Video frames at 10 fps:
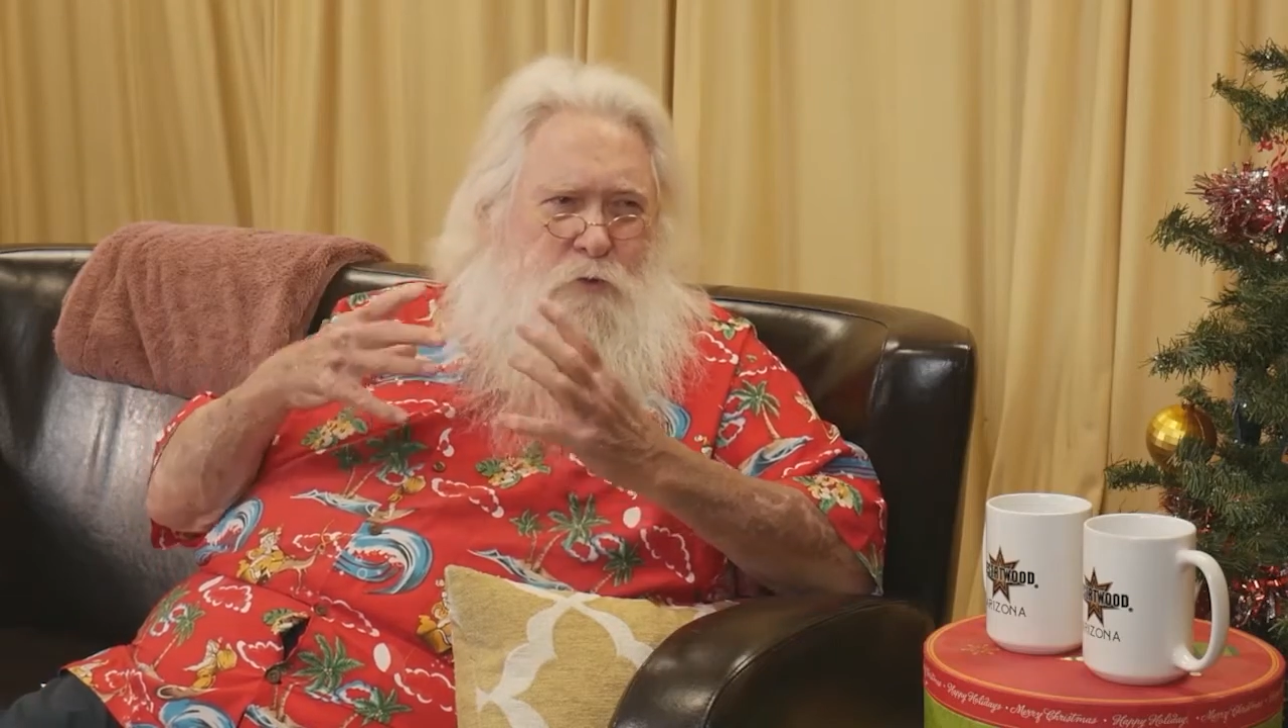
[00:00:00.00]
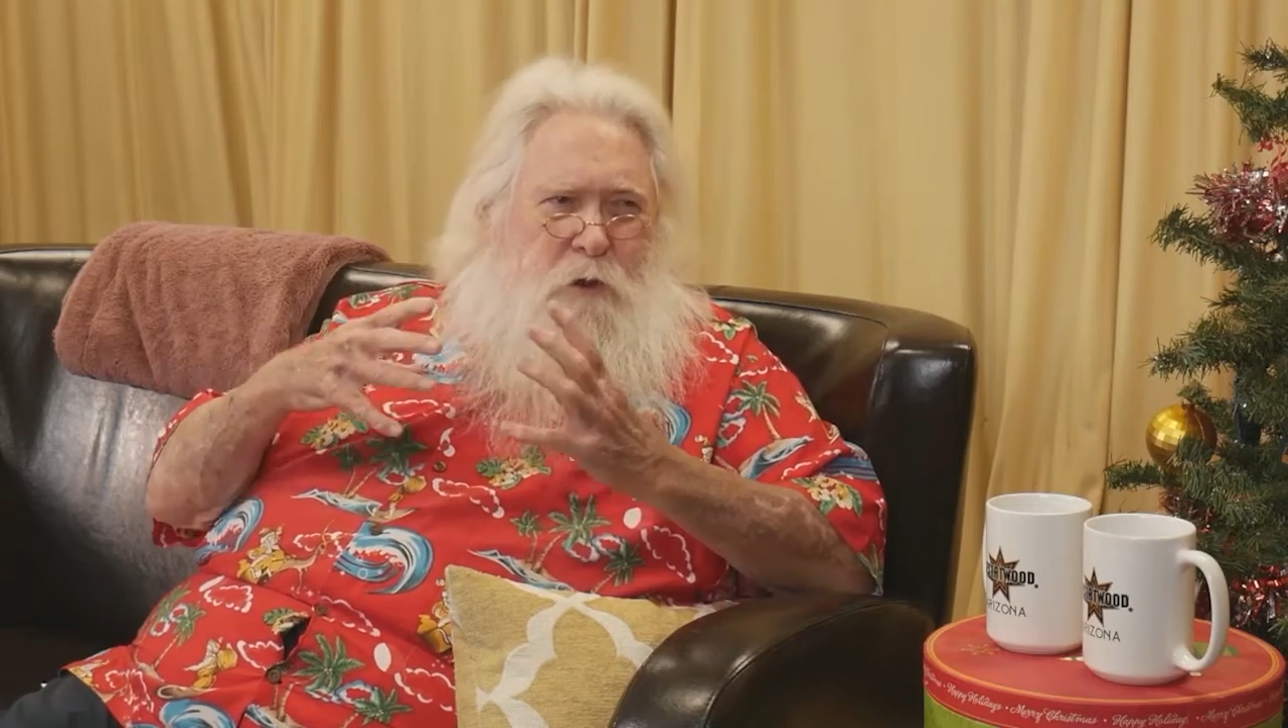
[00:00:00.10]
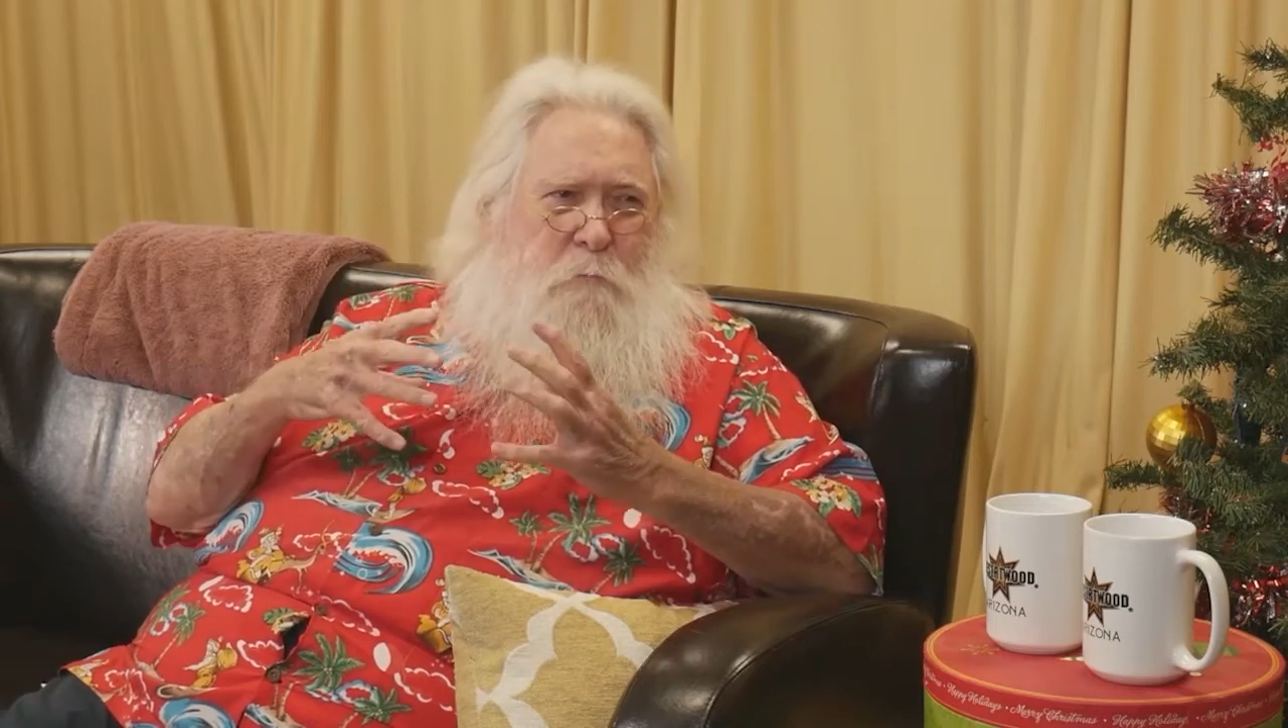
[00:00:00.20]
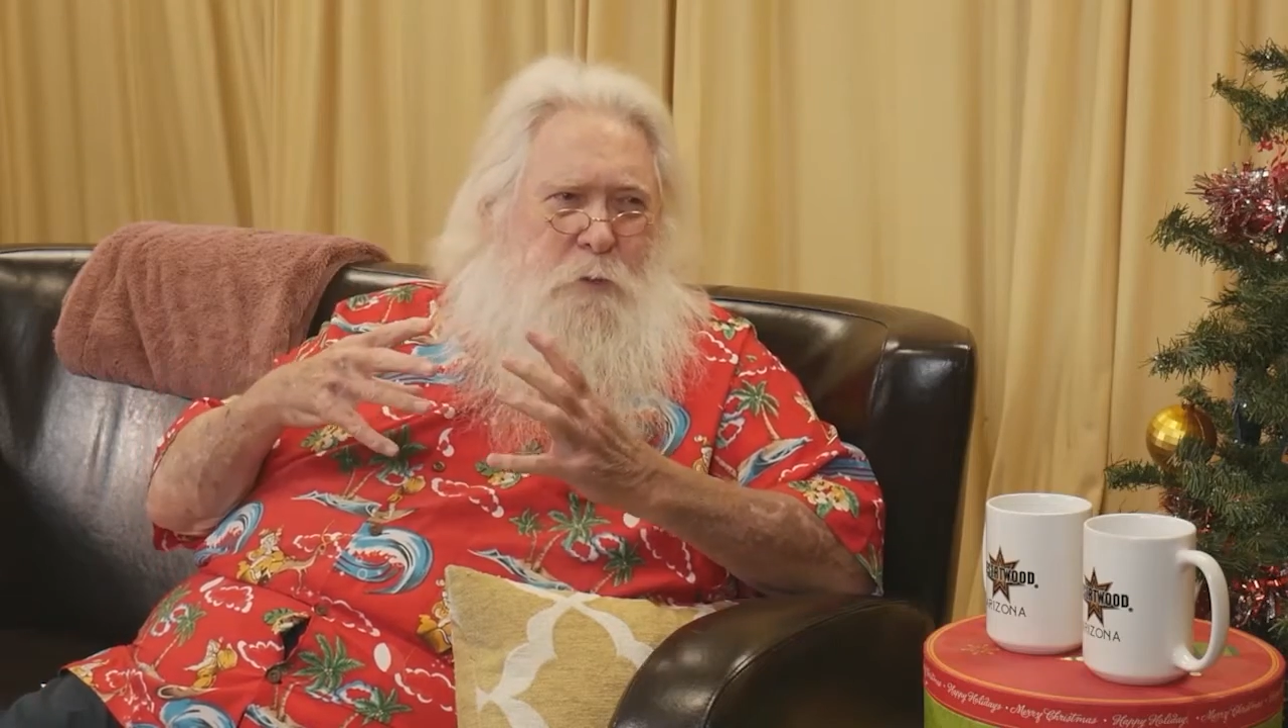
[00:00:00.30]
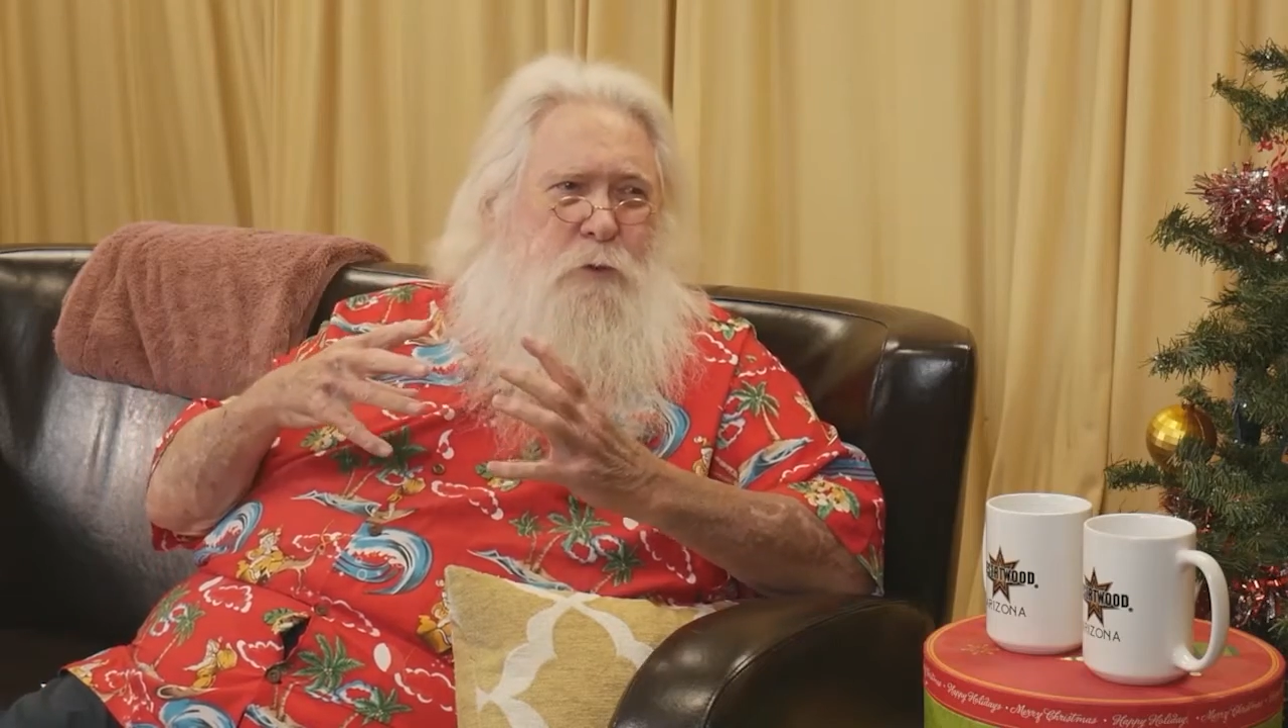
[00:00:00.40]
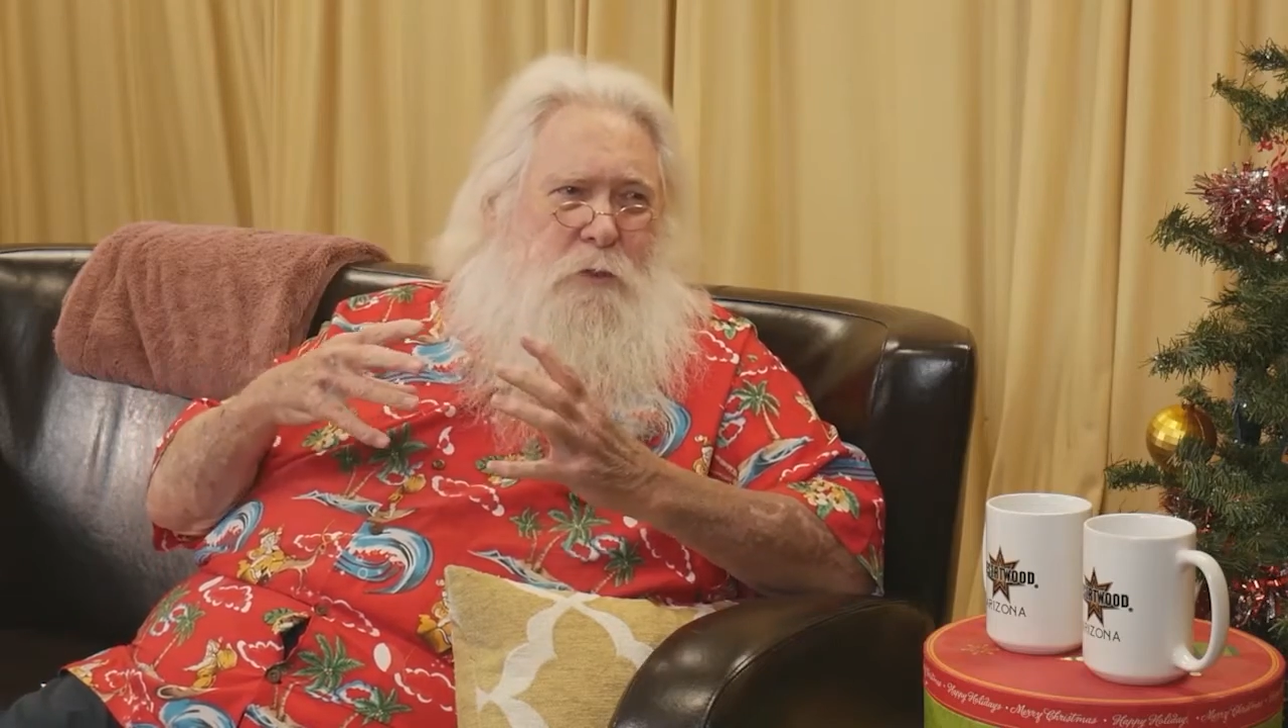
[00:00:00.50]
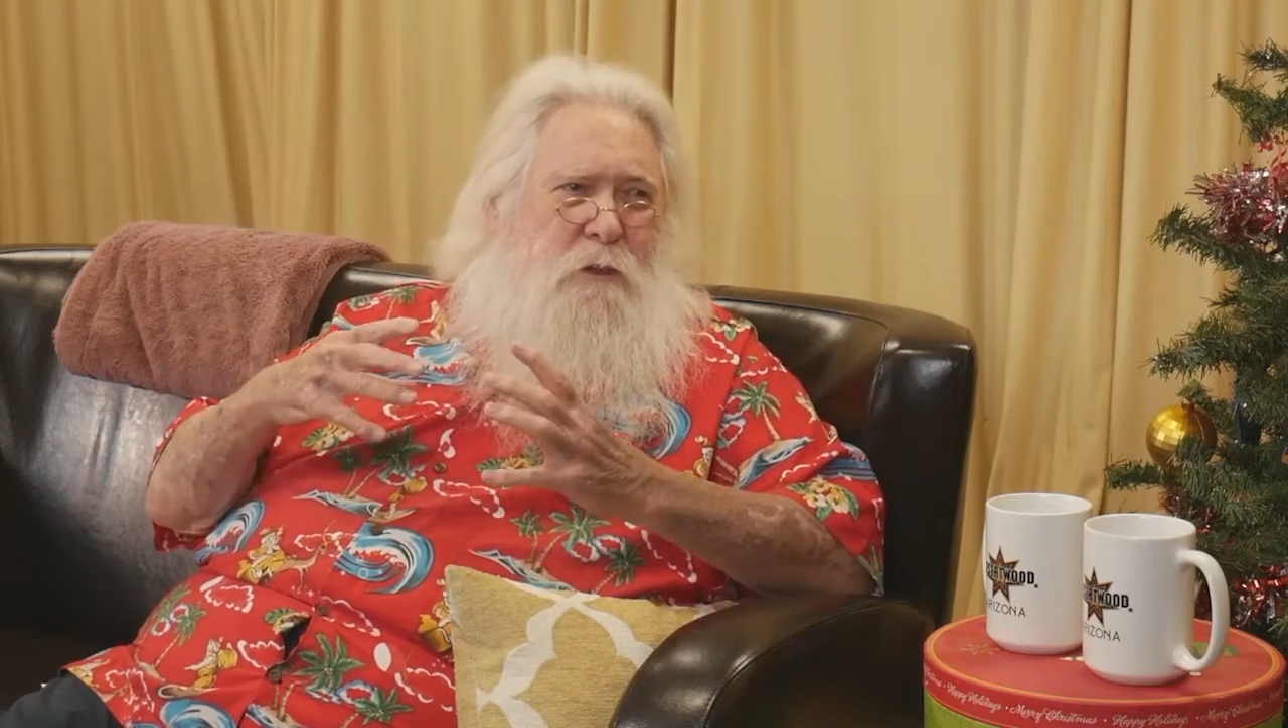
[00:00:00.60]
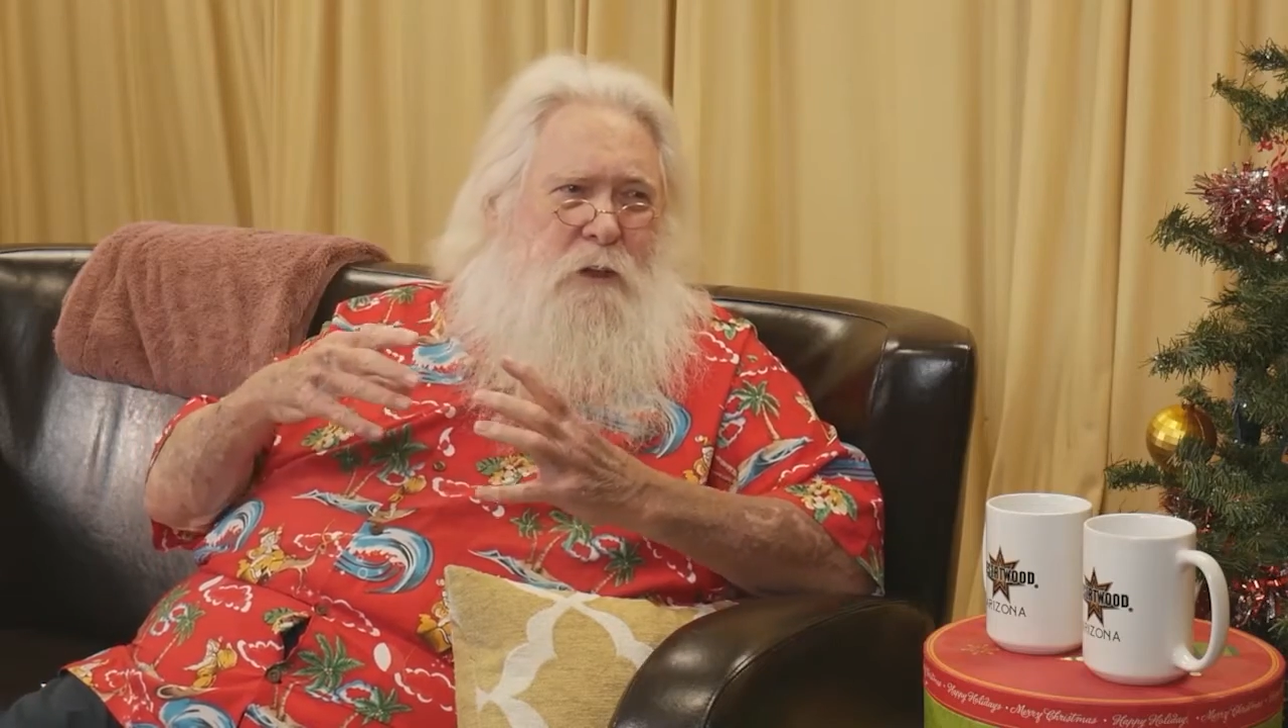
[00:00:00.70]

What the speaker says: shampoo that